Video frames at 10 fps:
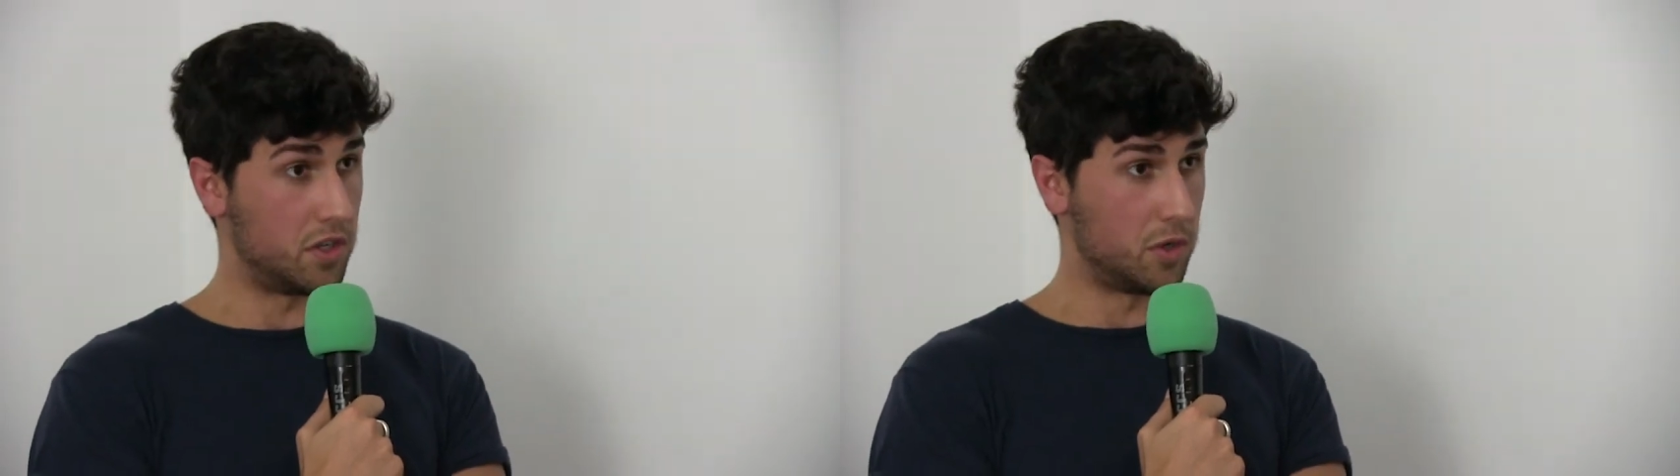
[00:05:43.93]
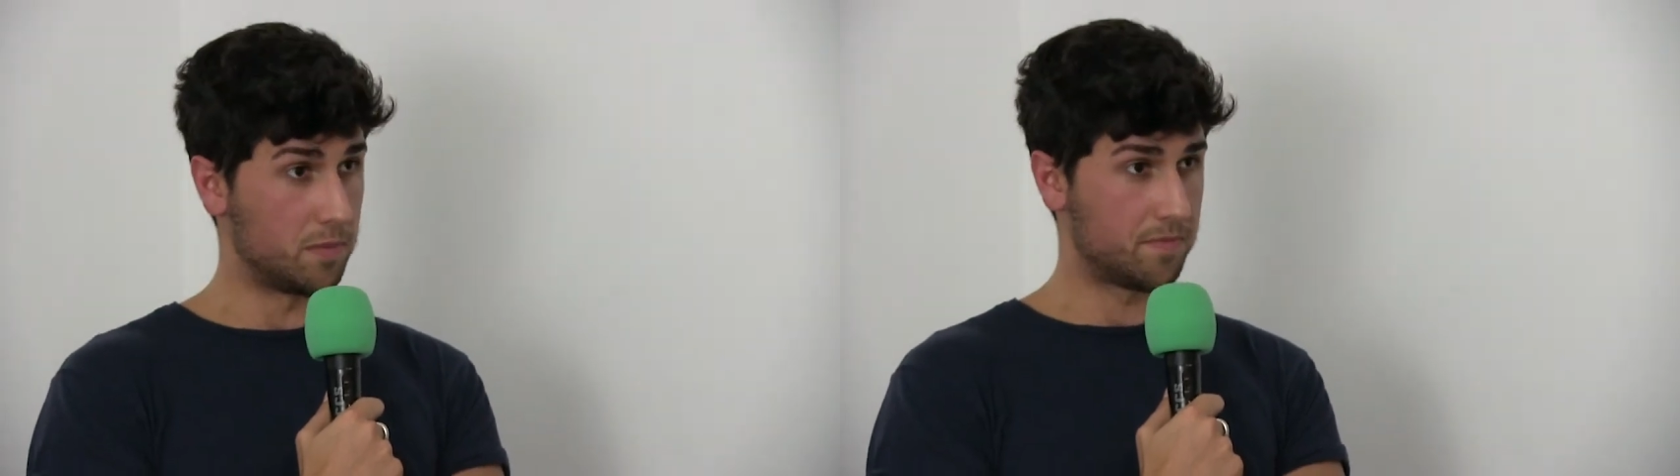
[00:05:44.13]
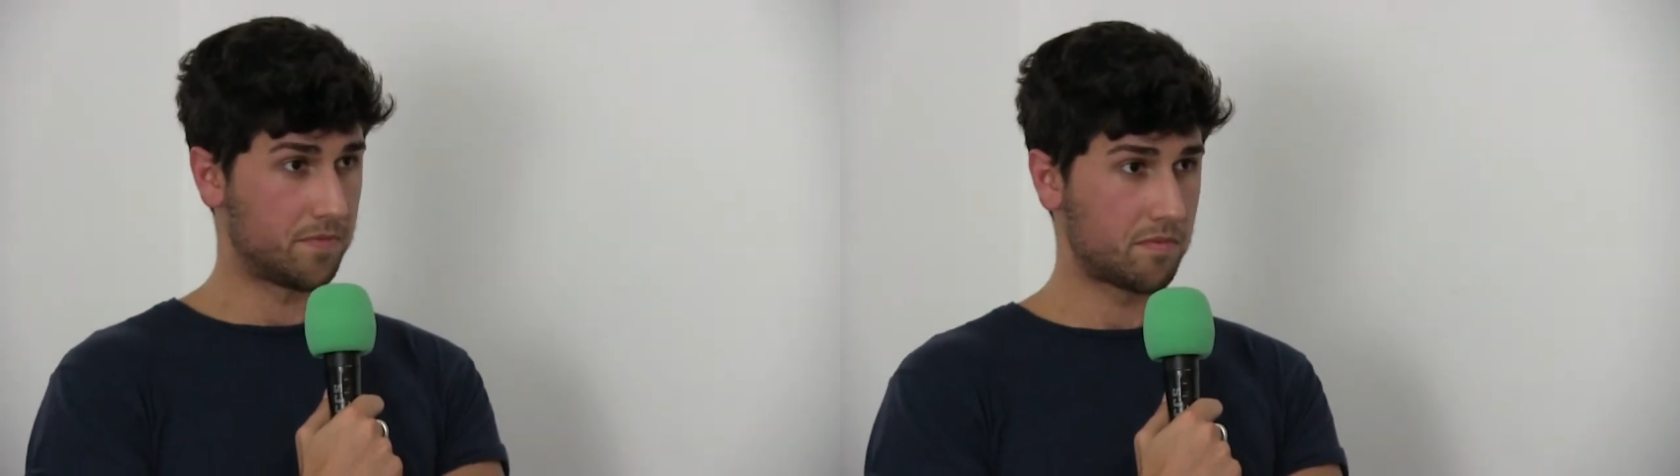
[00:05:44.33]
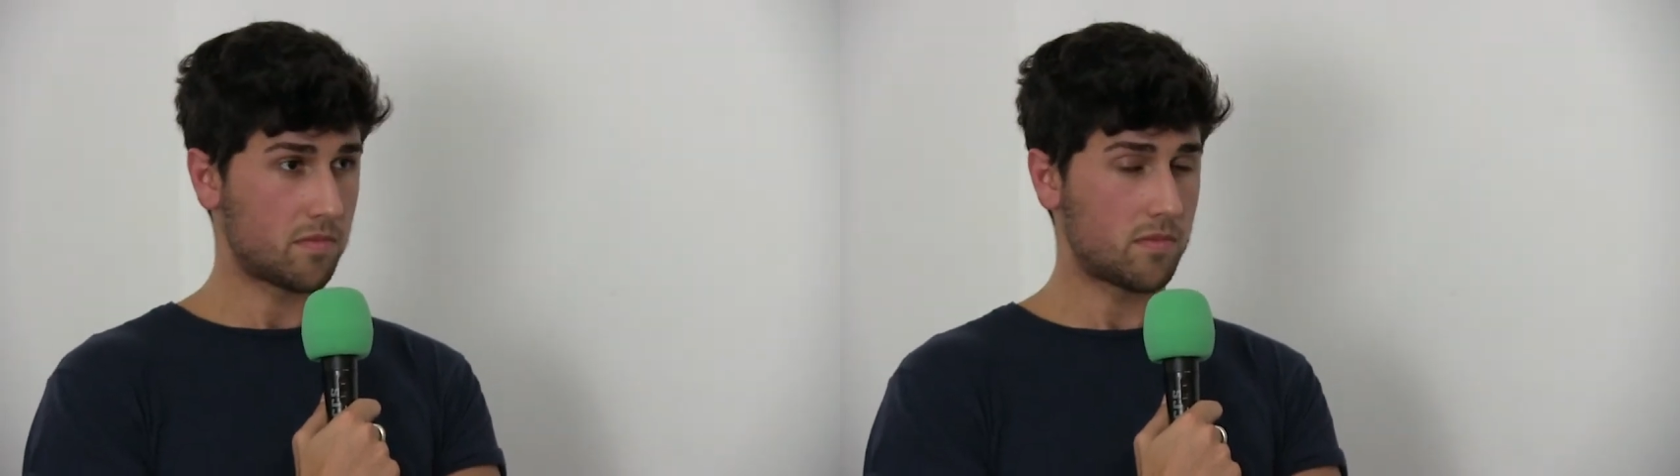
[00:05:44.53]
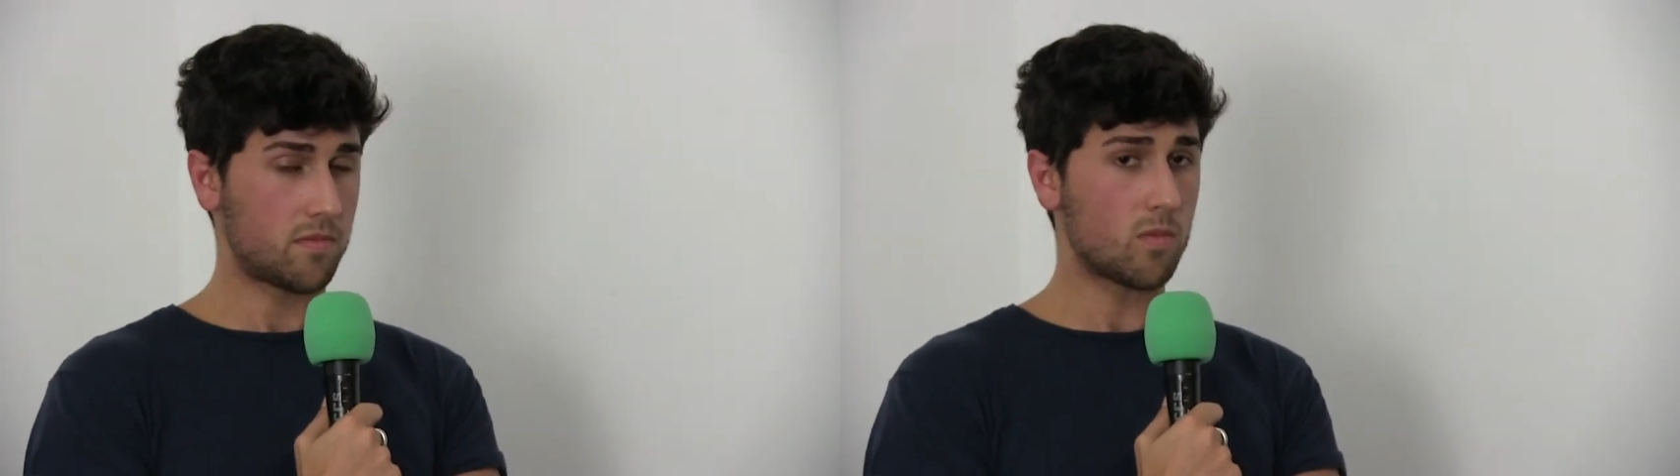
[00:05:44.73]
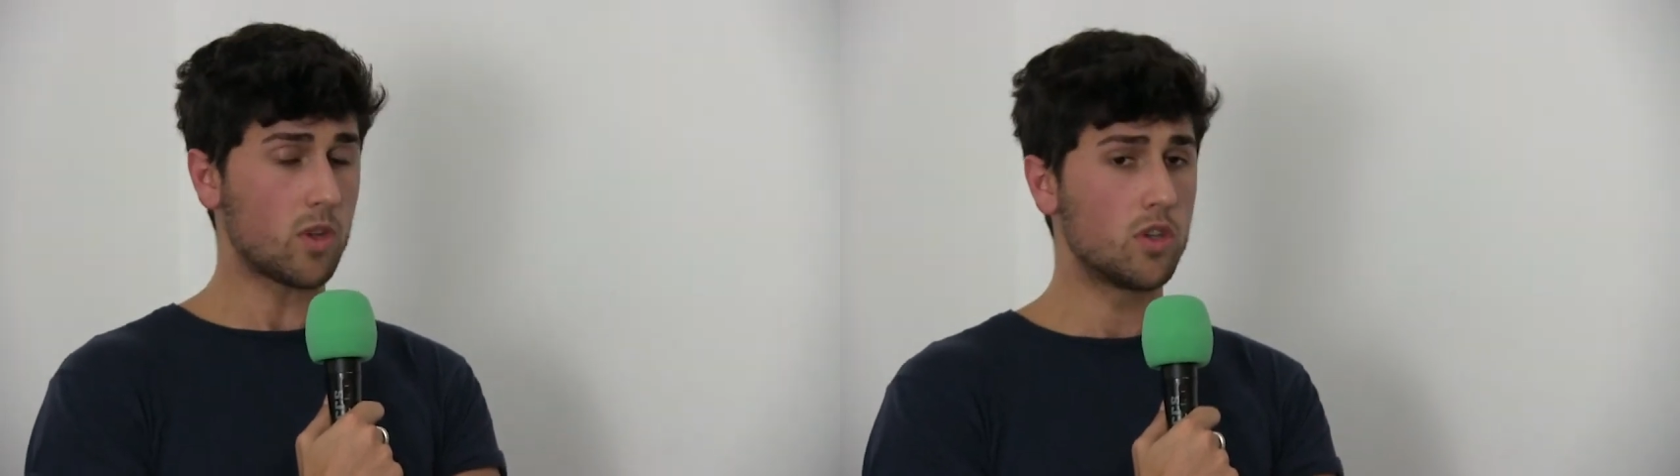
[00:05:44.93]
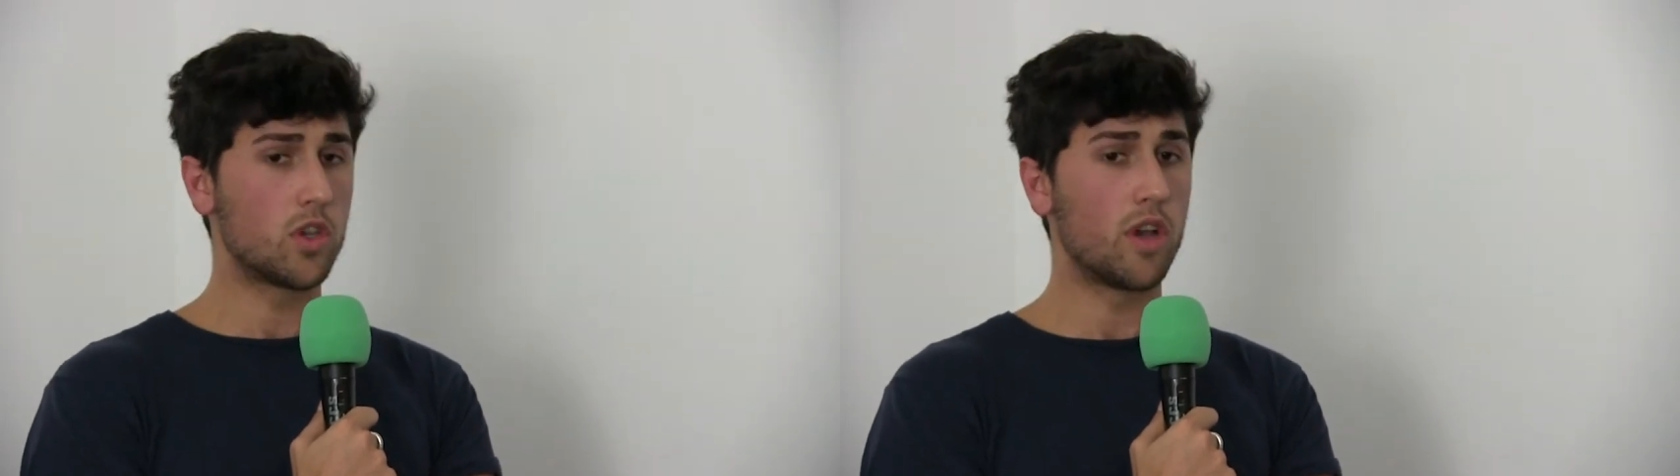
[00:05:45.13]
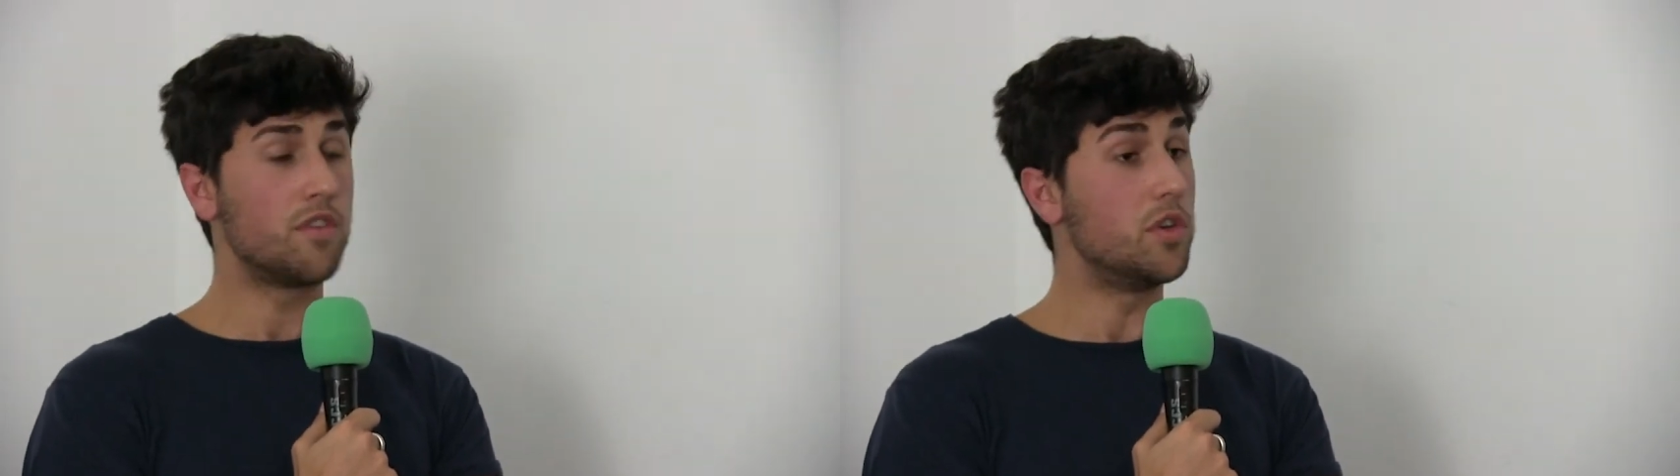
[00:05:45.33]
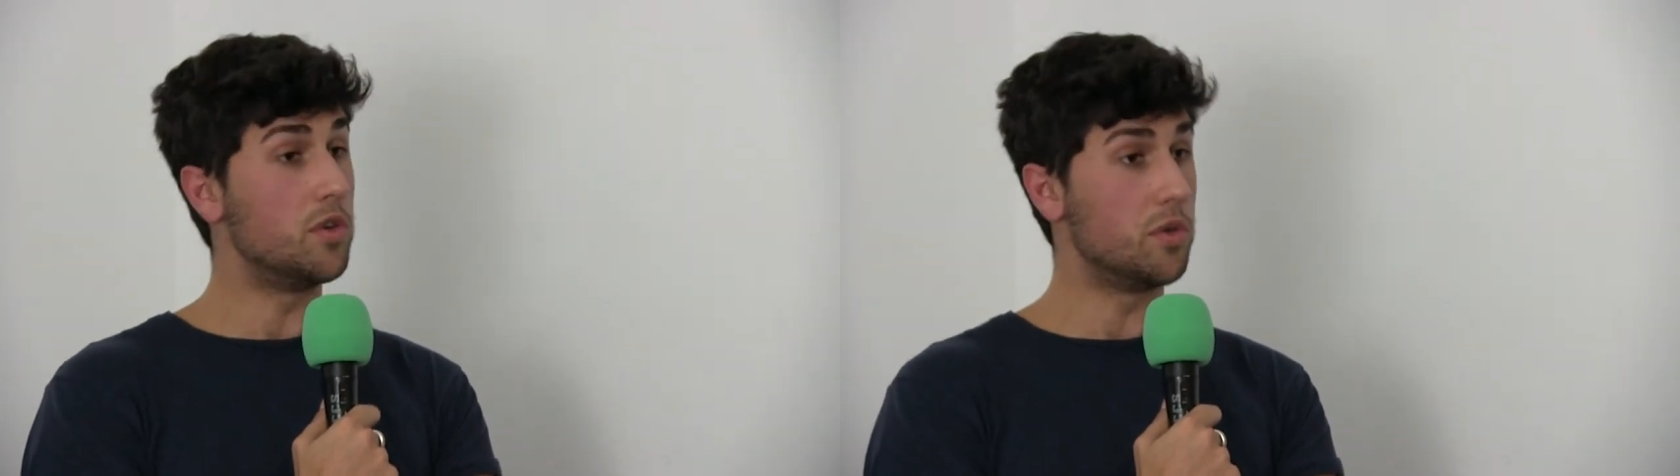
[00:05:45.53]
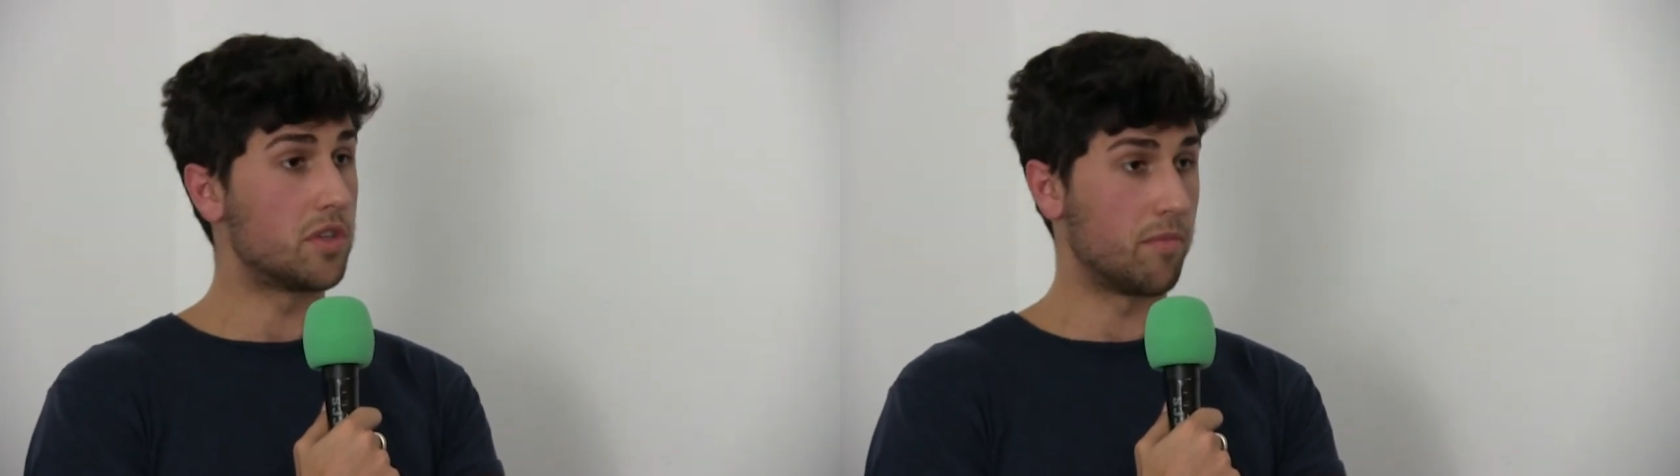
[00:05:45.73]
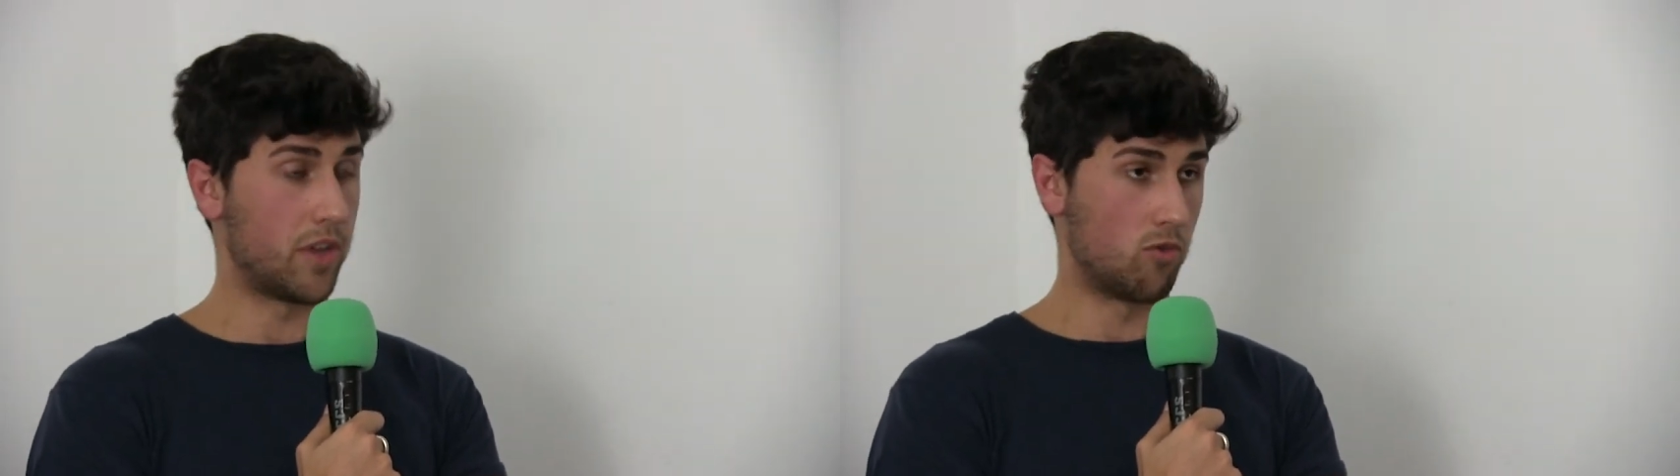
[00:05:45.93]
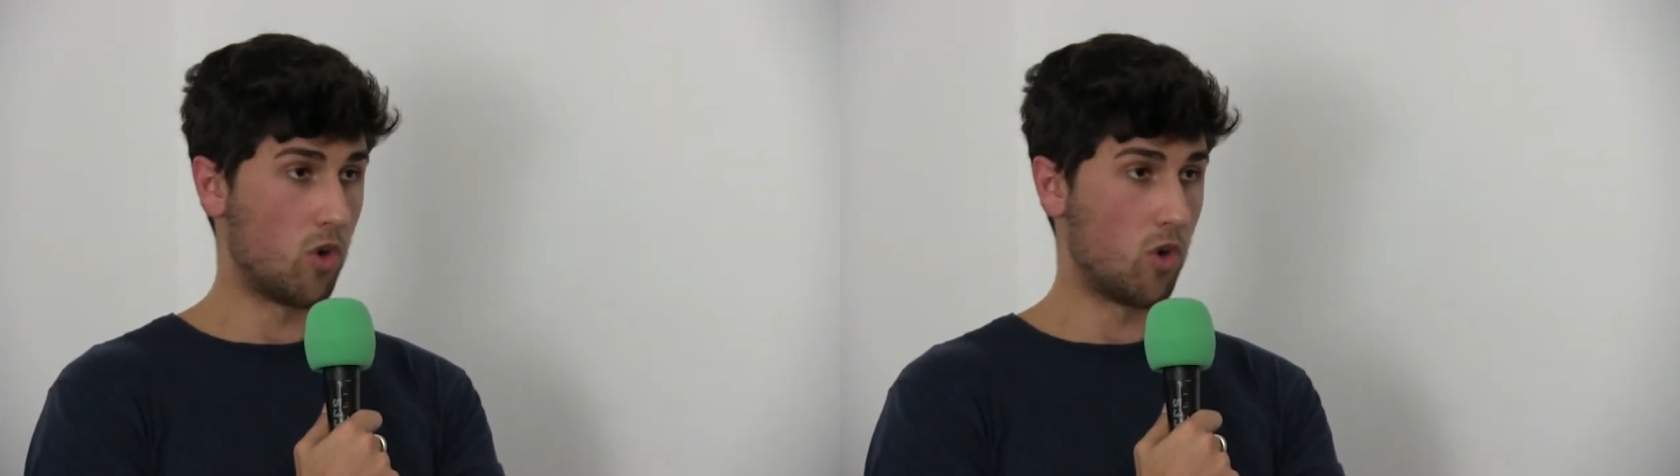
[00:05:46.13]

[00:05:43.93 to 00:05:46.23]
you. So if you do something